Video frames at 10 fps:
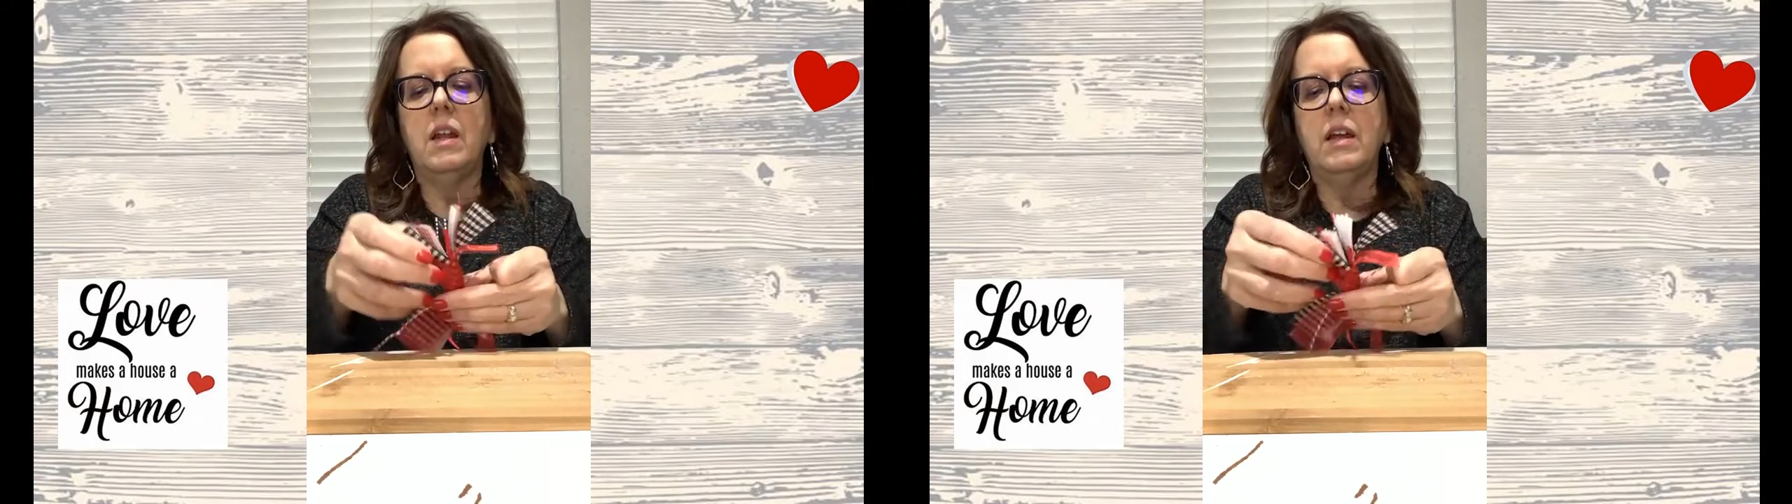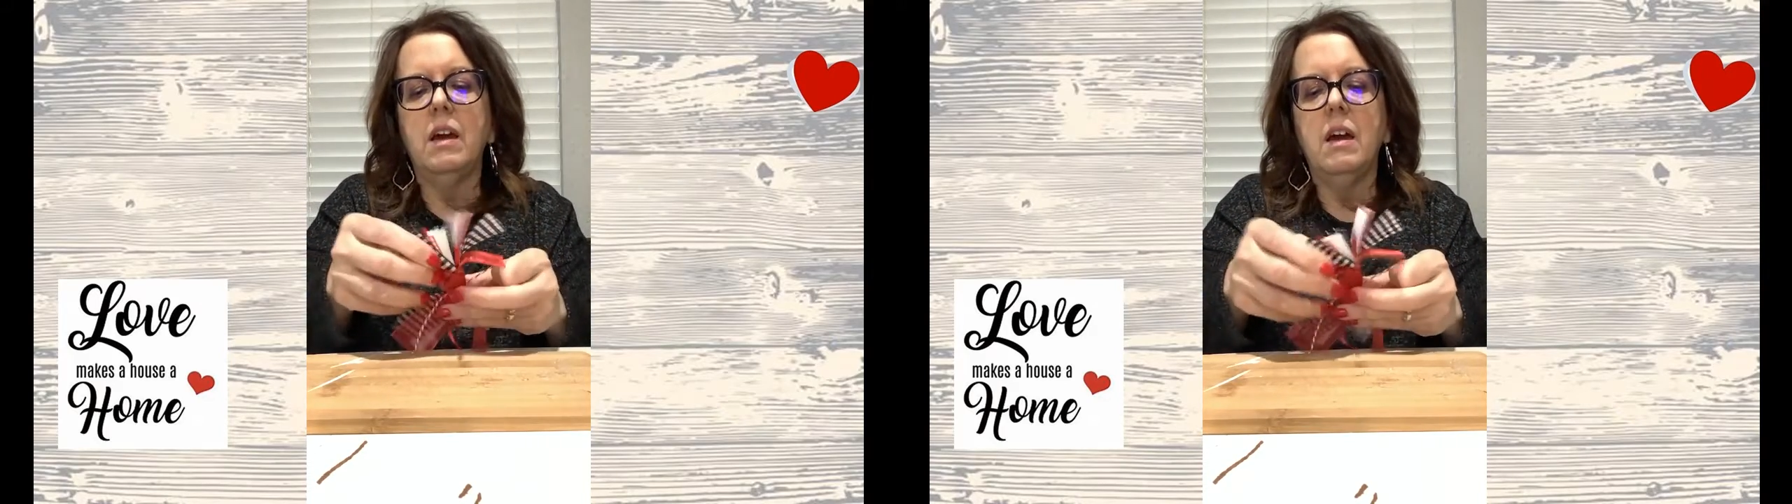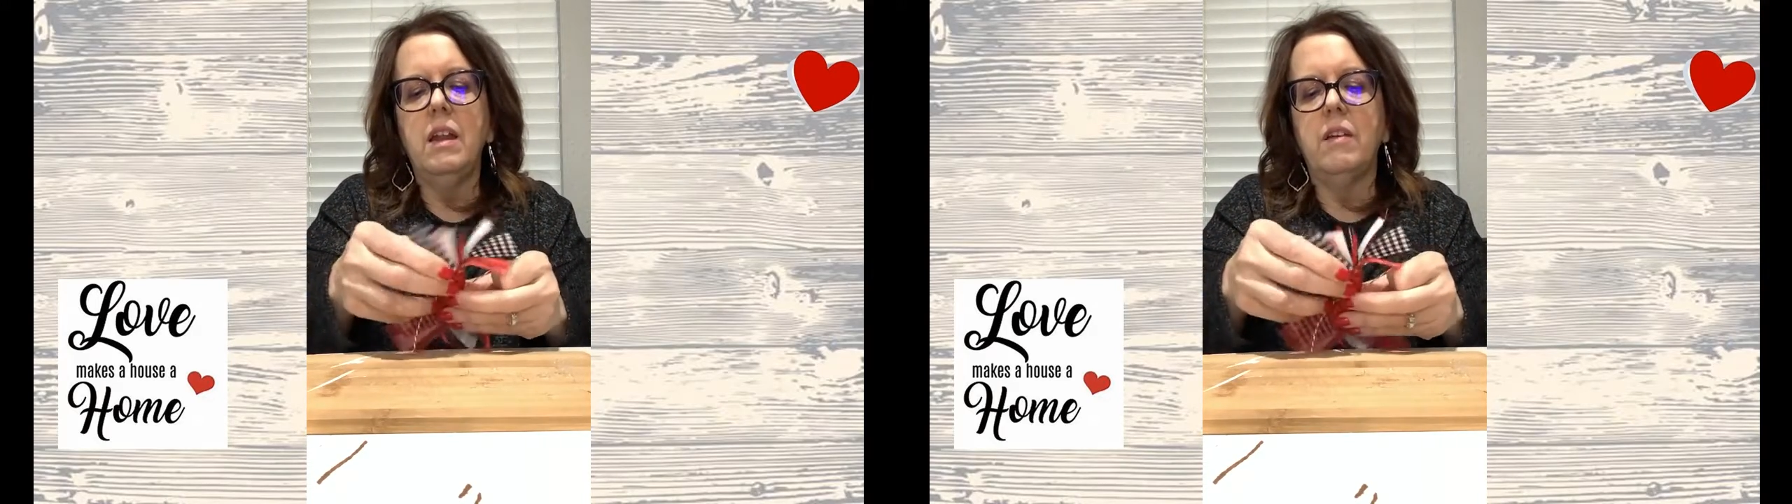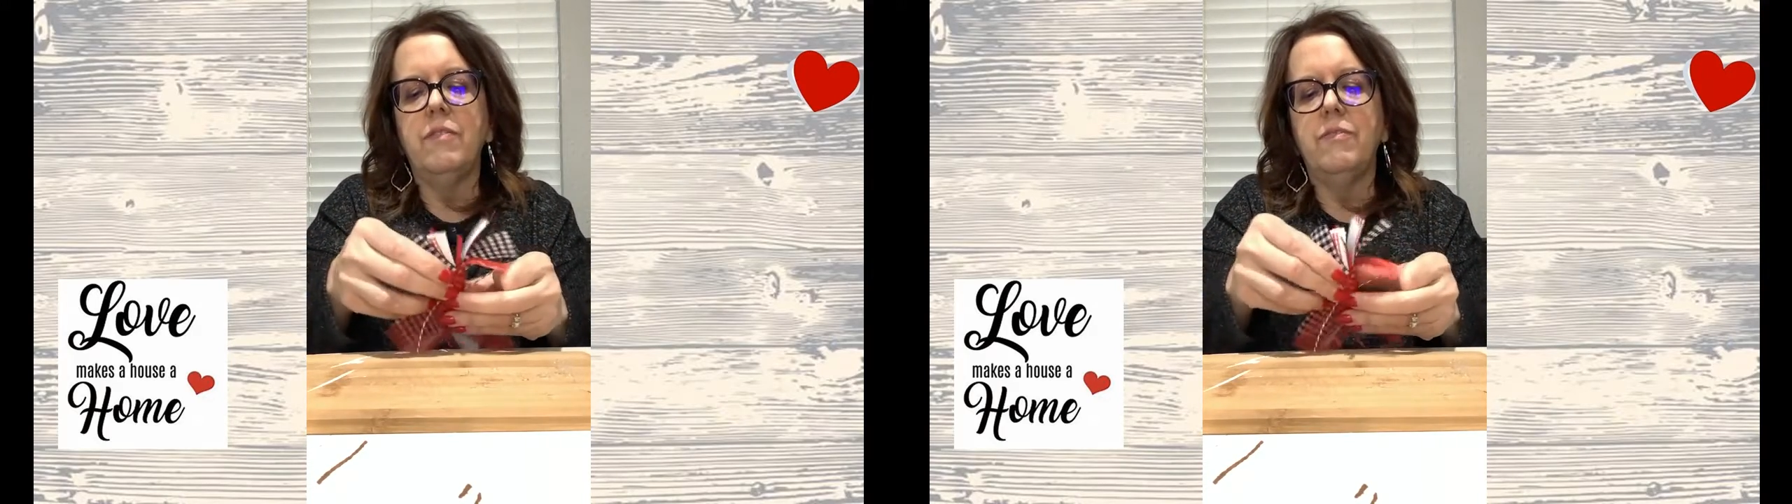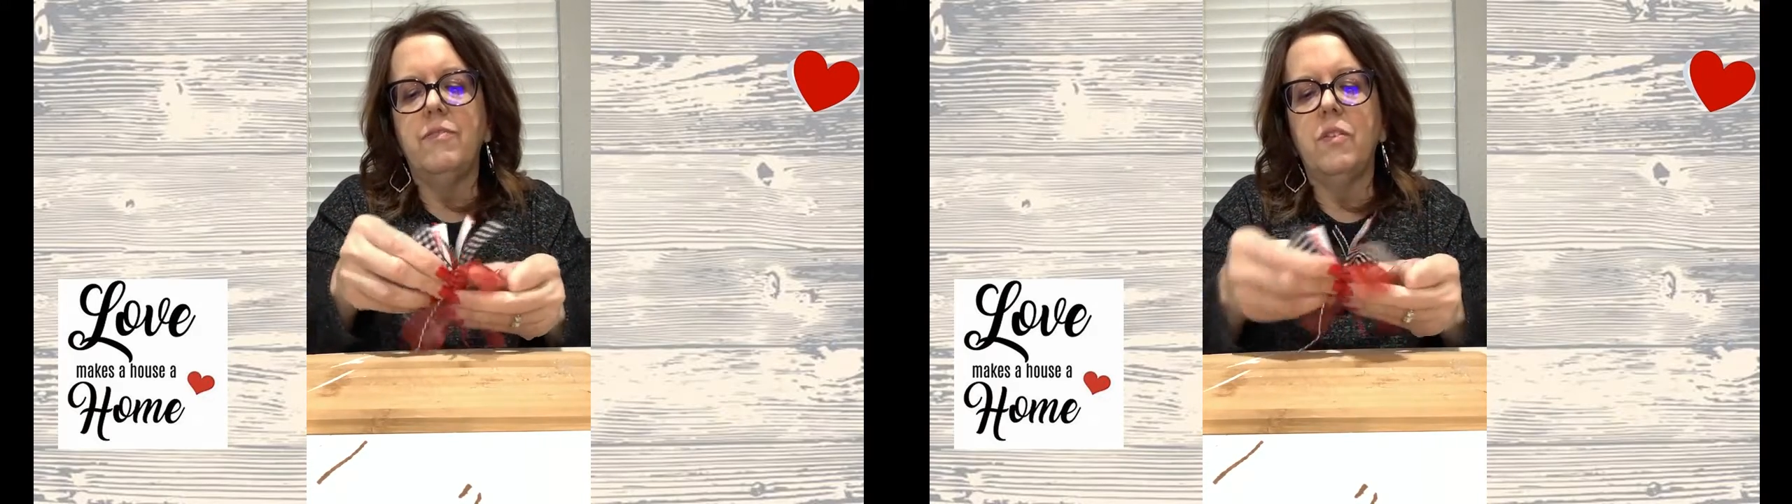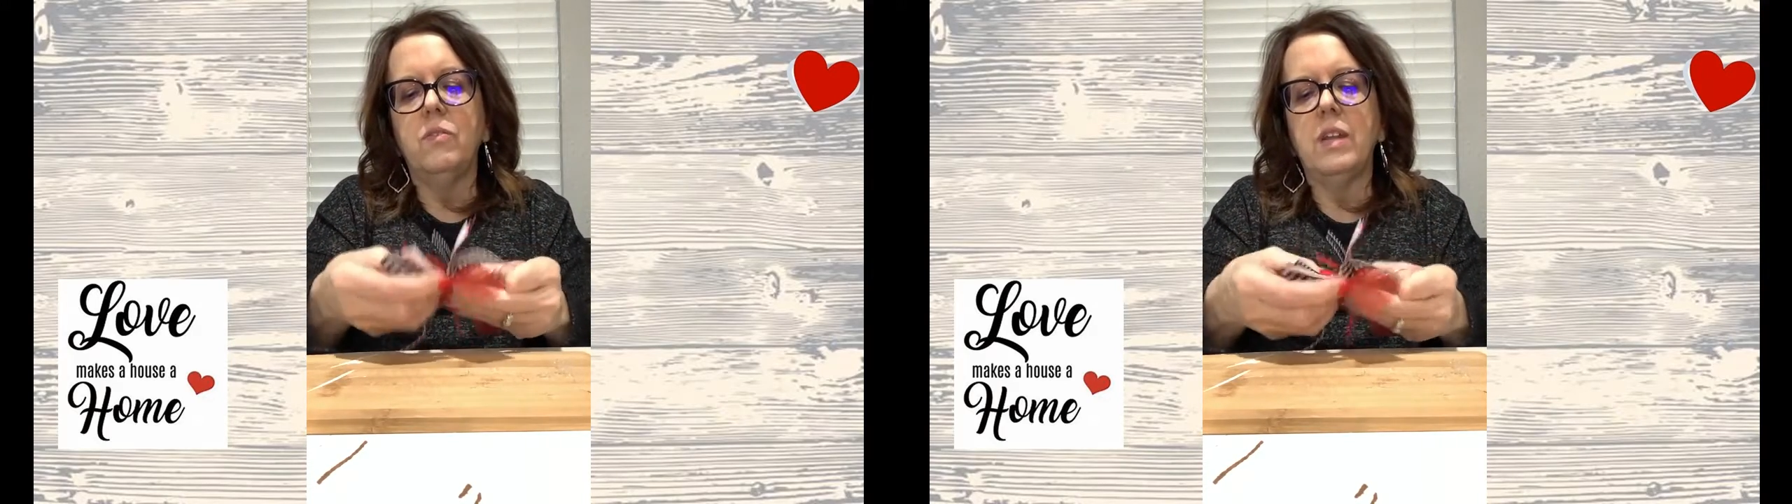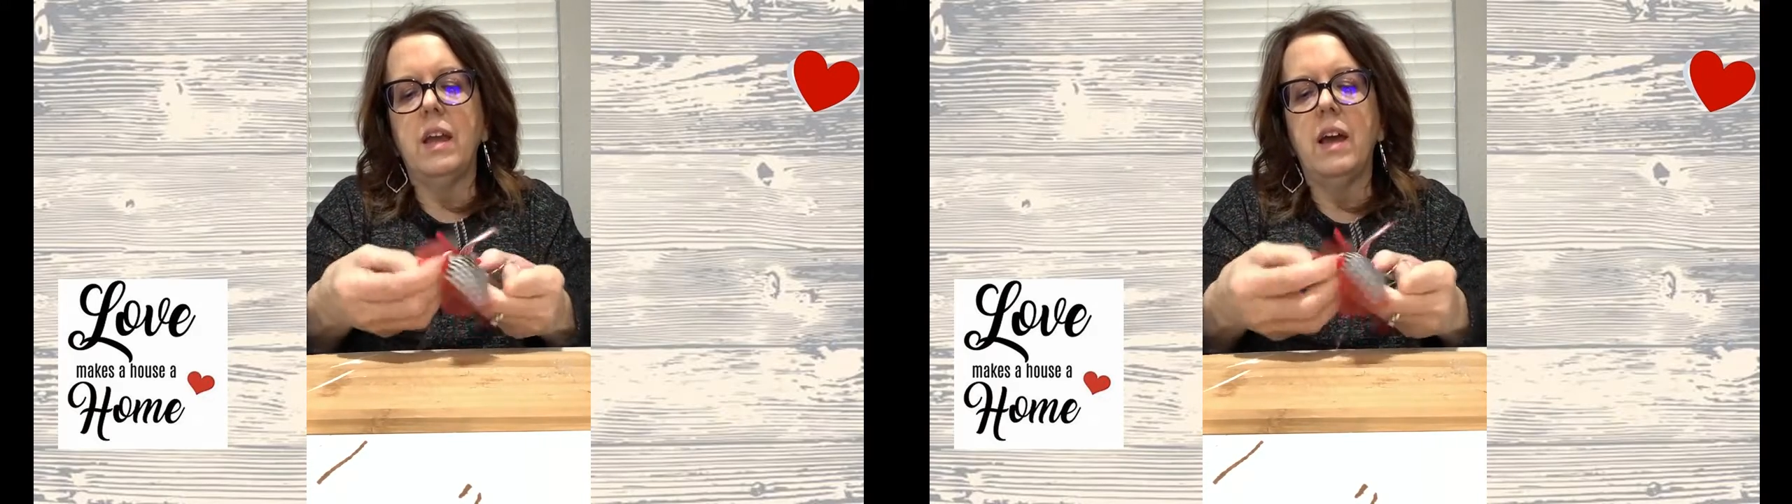I kind of fold it